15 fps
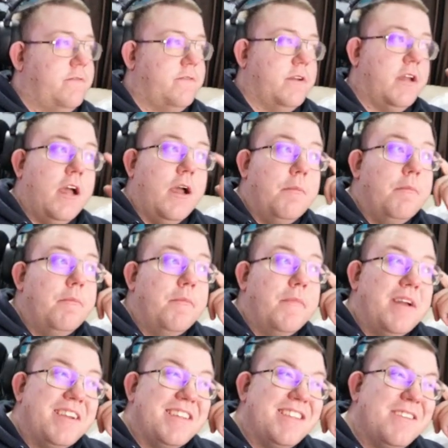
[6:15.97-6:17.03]
And
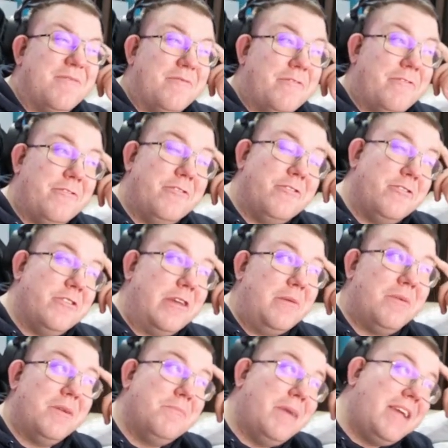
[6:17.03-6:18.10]
I think with Fuyu, they'll
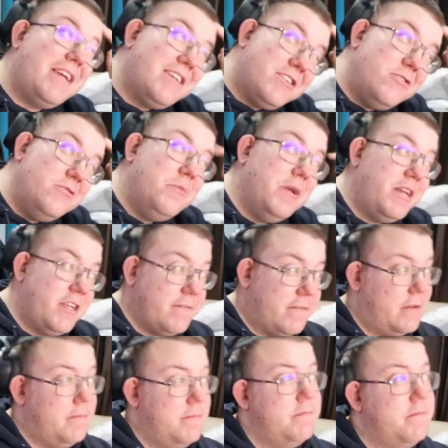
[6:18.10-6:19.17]
probably make too many of
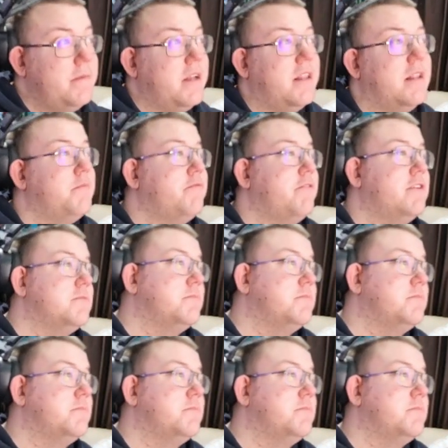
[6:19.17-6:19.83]
them, and then the price will be